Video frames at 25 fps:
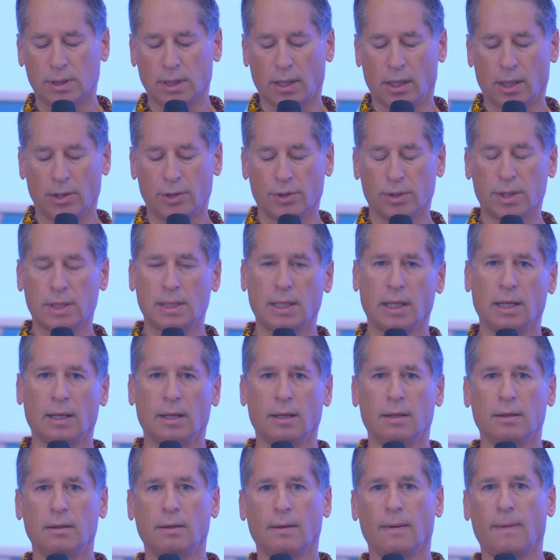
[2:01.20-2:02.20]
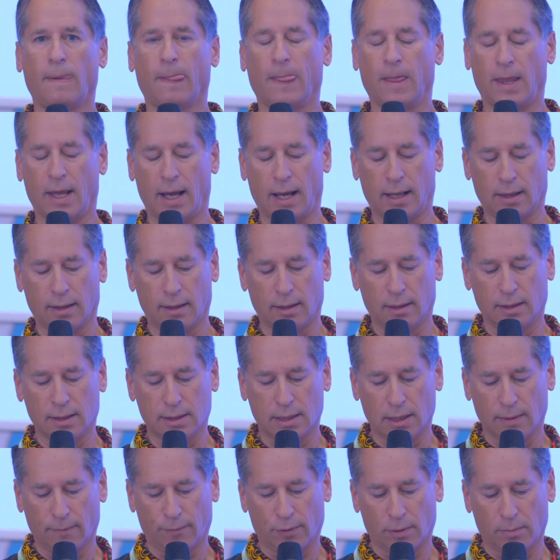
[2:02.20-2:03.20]
to understand that
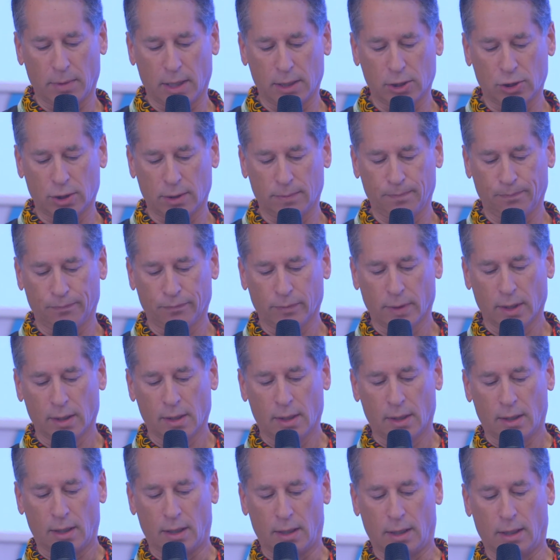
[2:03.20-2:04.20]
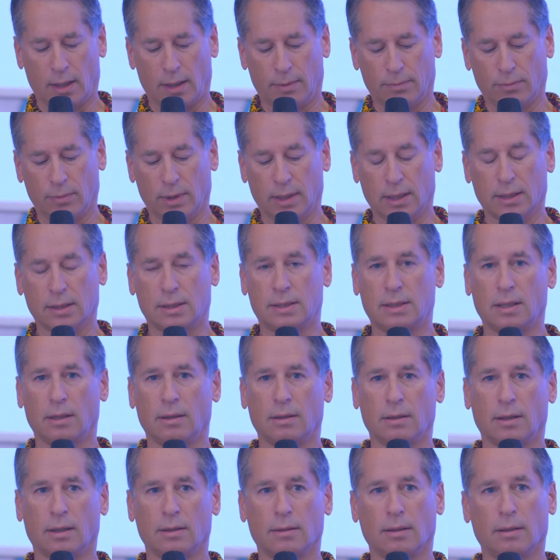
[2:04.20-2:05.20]
this information
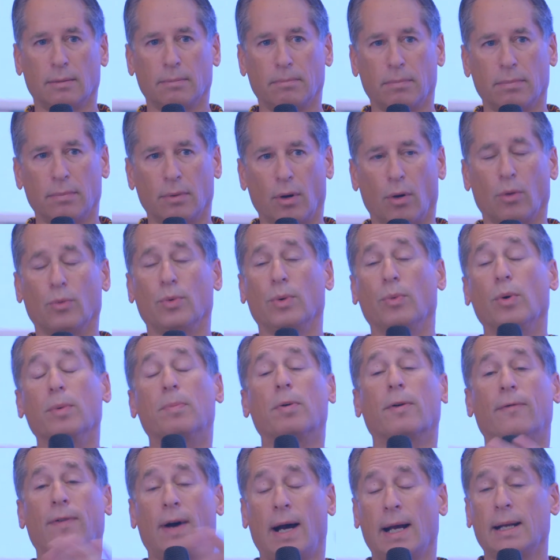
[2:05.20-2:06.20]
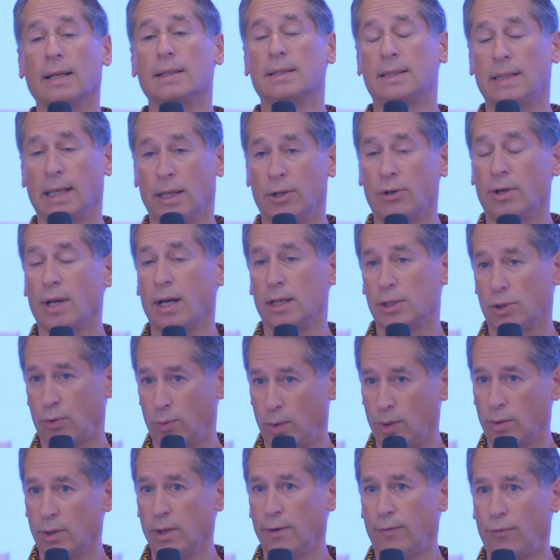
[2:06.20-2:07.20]
we would provide a standardized
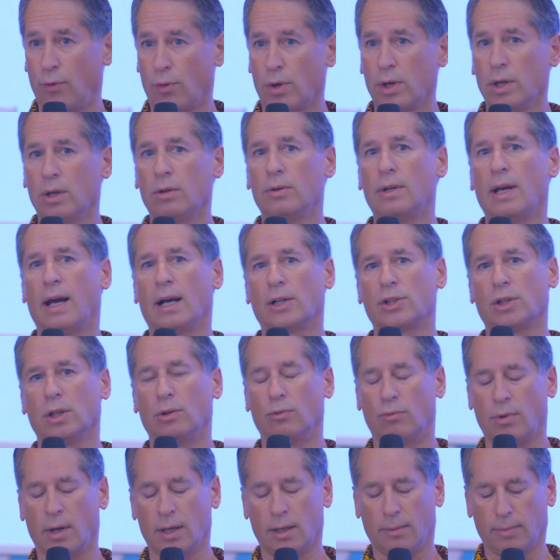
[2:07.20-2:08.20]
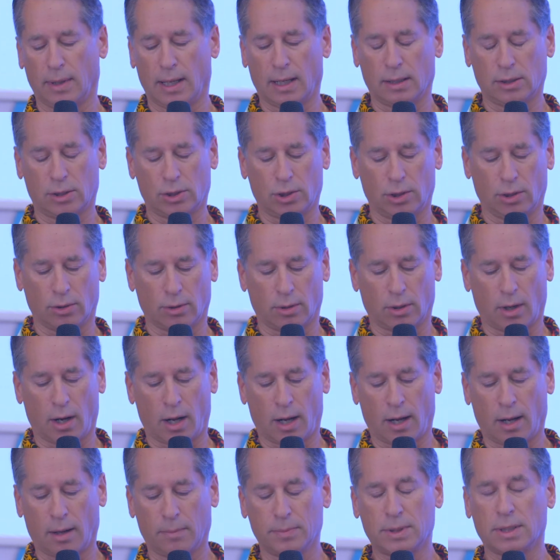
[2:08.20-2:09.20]
query for you to actually run against your
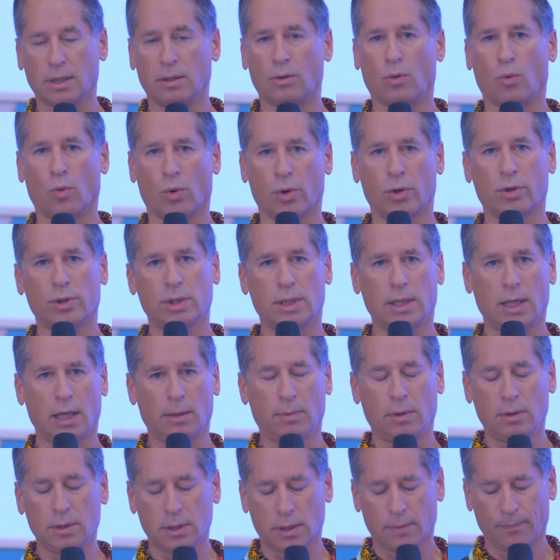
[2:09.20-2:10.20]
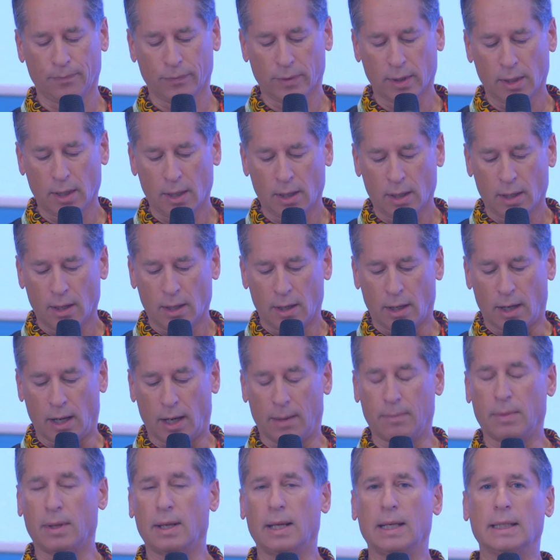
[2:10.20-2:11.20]
OBS and orders tables.
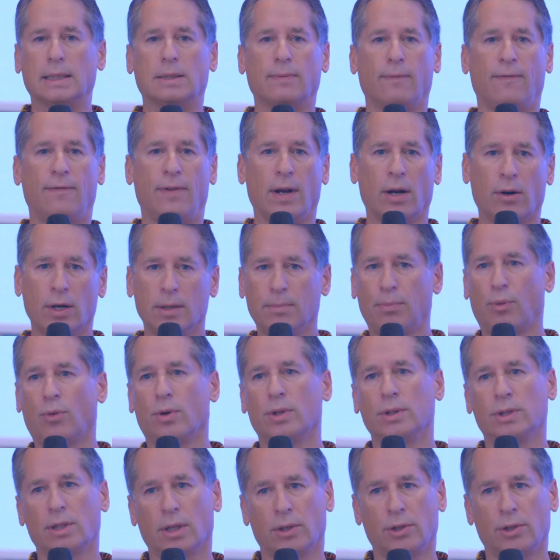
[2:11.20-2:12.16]
It's very important to